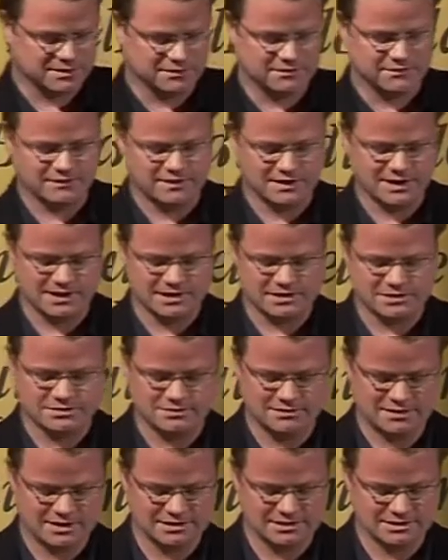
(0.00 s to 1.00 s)
Build of the Year
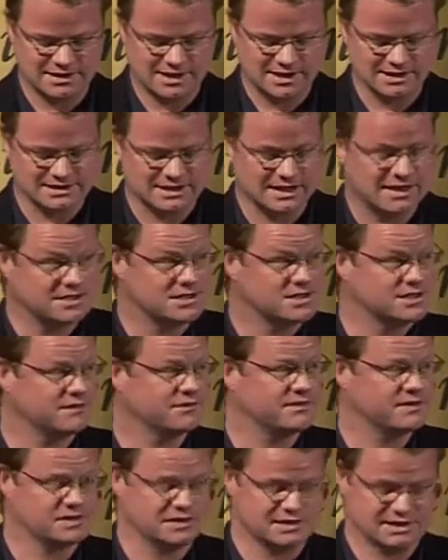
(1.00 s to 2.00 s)
2008 Energy
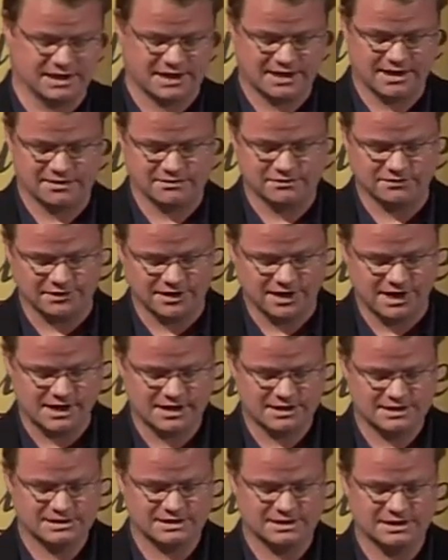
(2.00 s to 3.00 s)
Efficiency category
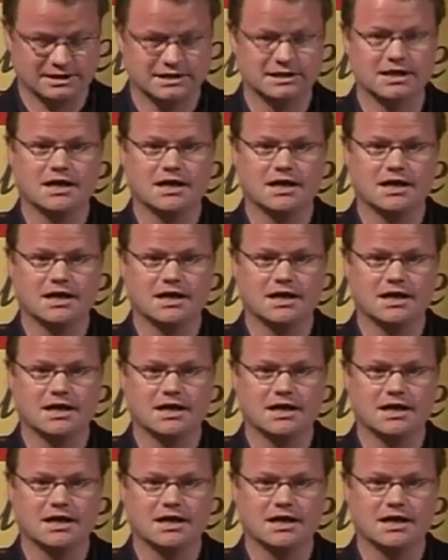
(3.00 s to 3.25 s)
is